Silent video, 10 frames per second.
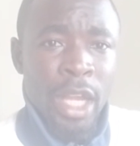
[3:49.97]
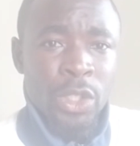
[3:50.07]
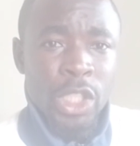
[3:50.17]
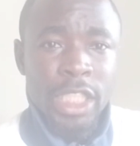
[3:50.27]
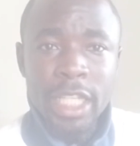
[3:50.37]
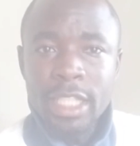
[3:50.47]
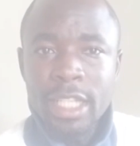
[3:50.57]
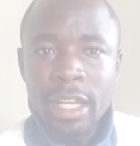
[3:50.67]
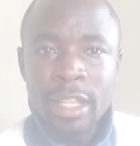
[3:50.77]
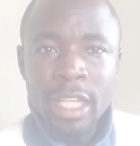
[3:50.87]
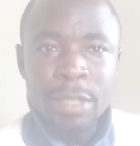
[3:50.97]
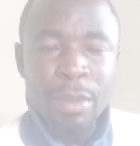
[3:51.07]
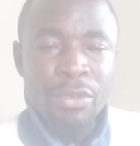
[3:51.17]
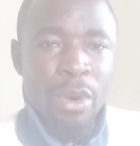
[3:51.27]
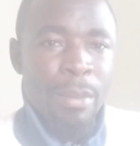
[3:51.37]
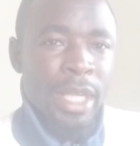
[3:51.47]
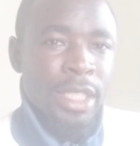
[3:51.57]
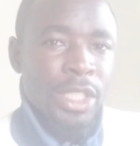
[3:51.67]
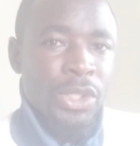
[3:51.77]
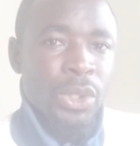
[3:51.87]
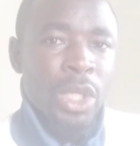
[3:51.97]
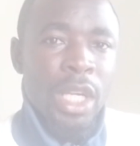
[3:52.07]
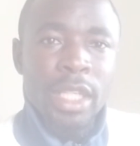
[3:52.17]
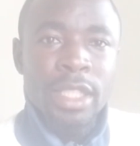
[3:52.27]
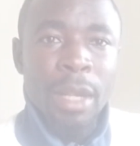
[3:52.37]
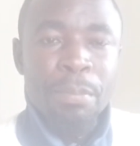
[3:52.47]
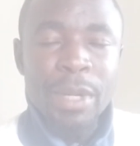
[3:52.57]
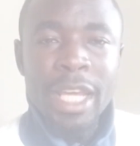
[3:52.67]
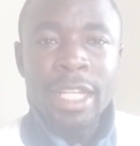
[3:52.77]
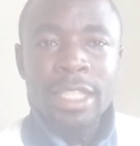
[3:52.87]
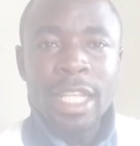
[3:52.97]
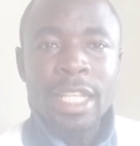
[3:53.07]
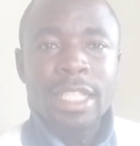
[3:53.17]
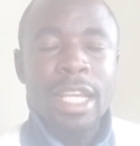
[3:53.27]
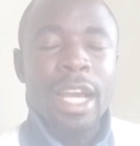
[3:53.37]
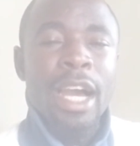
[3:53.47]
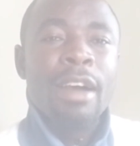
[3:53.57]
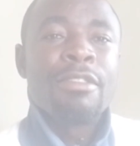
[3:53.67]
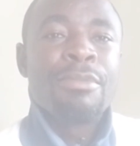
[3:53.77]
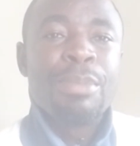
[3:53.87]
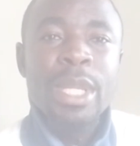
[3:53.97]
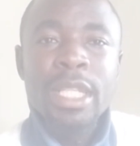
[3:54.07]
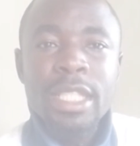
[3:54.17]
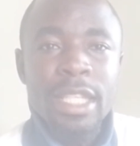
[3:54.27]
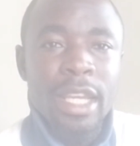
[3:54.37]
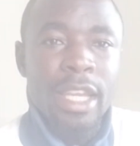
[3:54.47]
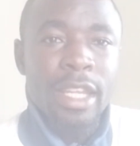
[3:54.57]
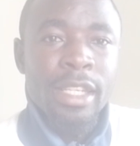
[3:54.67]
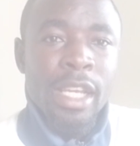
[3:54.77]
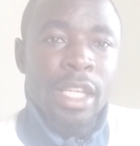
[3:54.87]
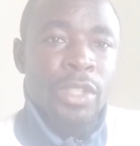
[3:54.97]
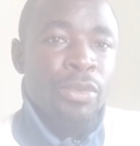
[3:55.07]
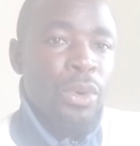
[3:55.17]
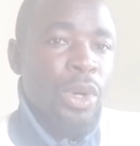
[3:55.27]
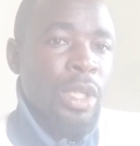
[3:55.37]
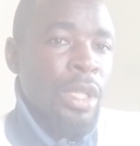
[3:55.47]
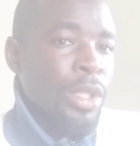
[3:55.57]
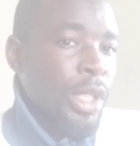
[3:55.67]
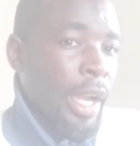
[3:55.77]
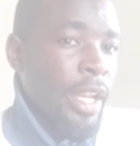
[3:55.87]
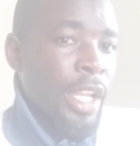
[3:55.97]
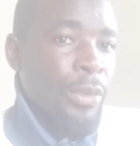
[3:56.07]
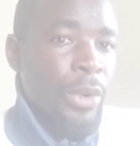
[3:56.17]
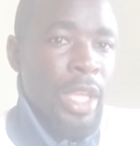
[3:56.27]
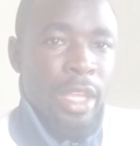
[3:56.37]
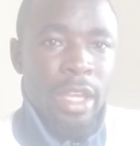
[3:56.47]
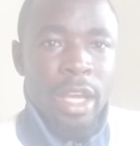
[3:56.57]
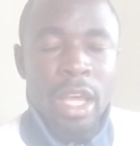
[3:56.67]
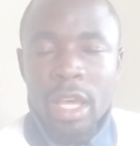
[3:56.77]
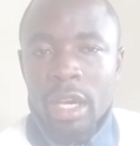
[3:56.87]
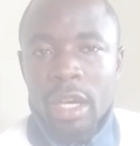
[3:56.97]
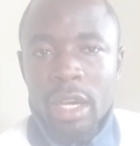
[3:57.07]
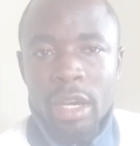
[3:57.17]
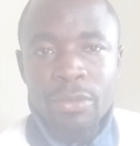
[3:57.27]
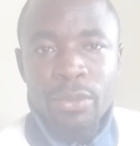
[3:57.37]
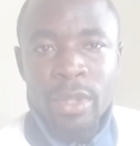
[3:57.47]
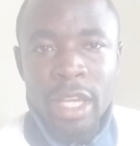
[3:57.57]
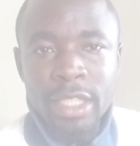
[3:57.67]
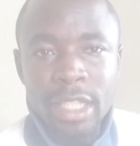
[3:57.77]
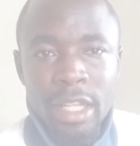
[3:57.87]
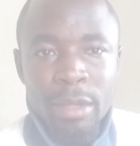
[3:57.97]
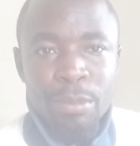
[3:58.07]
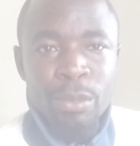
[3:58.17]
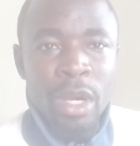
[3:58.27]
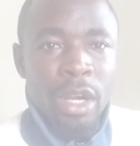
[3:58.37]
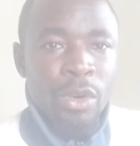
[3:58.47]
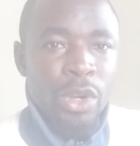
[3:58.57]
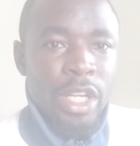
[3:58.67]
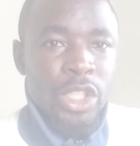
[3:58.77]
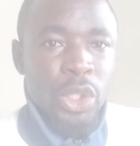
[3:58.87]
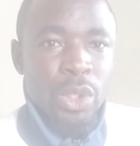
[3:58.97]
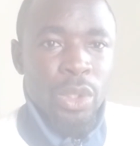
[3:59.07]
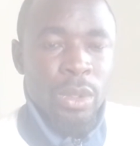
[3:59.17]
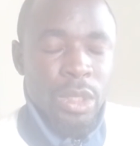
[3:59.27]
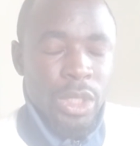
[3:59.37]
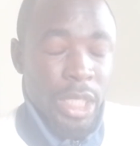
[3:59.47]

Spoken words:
associate that performance to some players that have been taken for training. We hear that's the correctional